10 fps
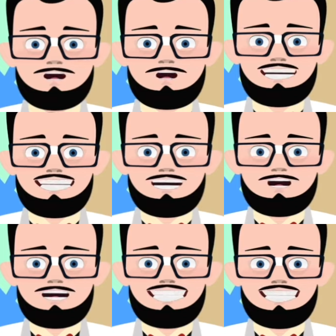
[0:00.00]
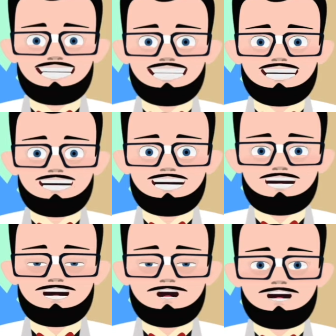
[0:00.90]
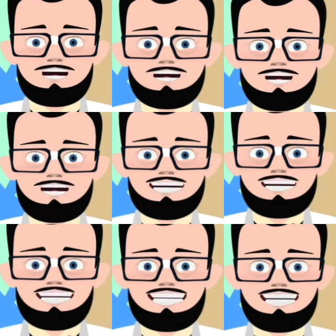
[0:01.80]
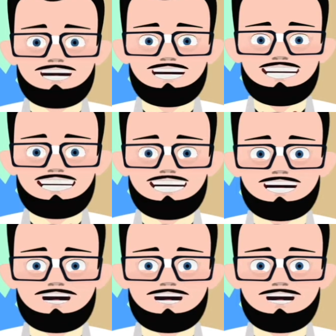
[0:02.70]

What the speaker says: while allowing the two wheels to turn at different speeds.